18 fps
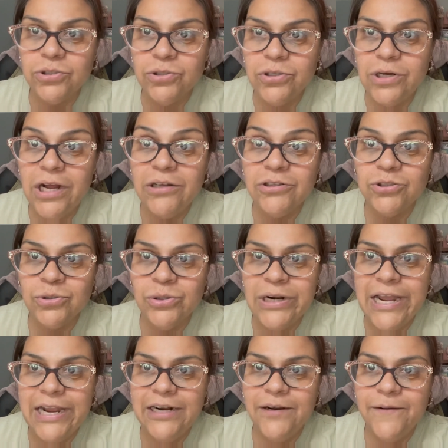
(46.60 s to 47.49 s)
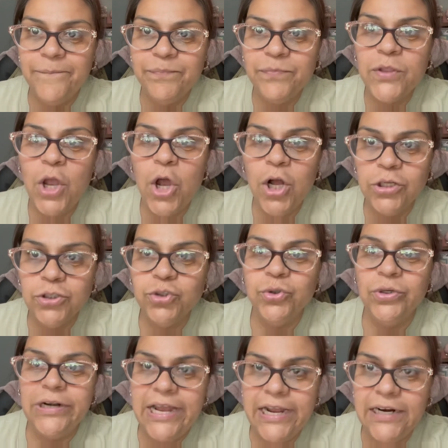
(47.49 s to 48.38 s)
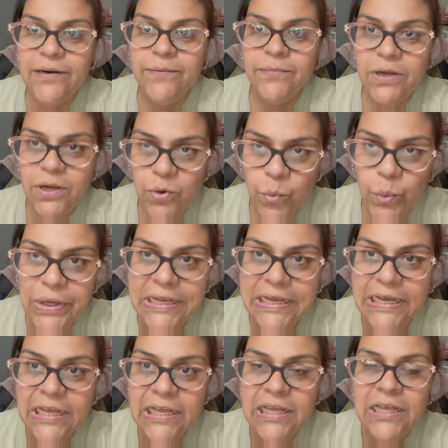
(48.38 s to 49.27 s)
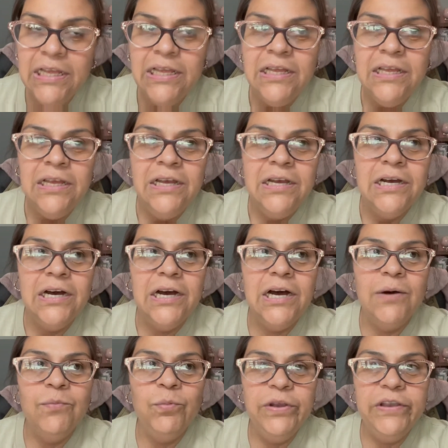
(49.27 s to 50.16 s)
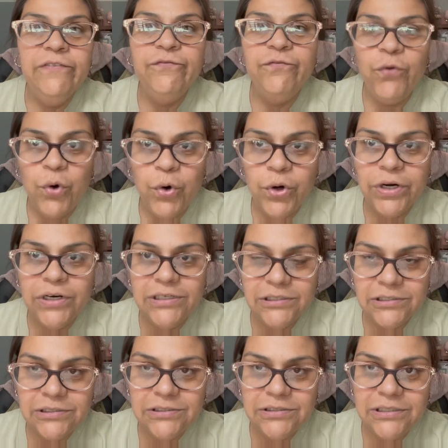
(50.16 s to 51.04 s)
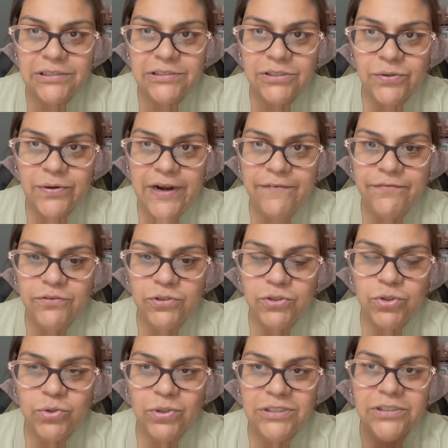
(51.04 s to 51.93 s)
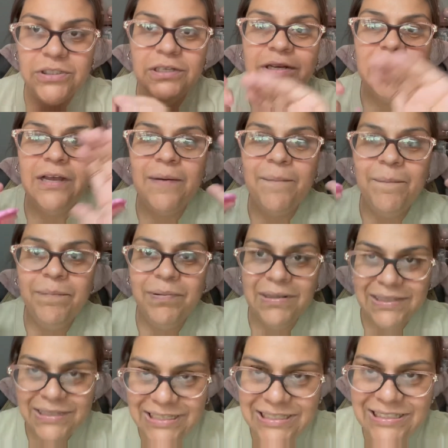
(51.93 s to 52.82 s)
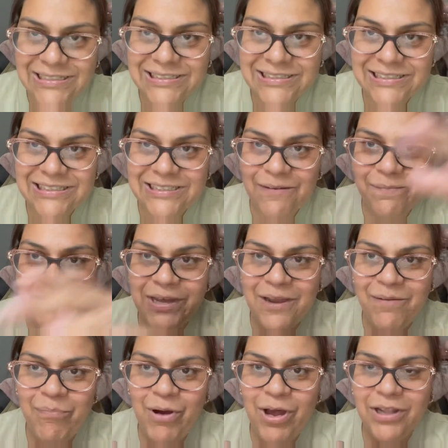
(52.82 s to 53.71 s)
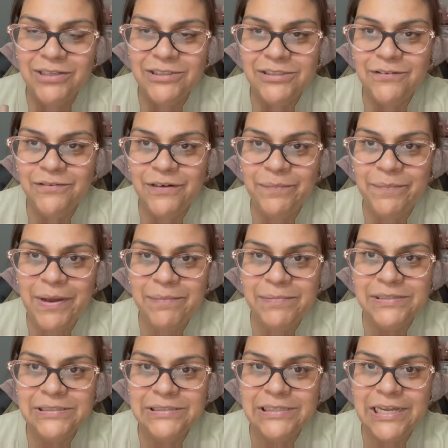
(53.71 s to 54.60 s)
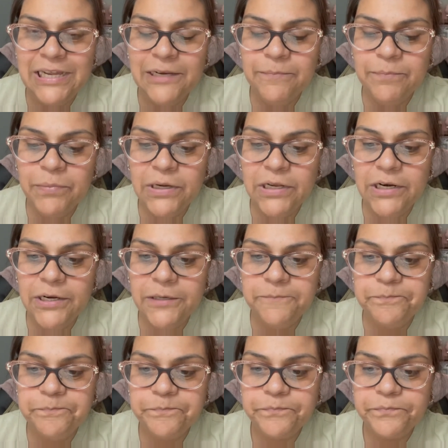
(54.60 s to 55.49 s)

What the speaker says: item week. Week four is Crafter's Choice. Please accept my apology and my mistake. But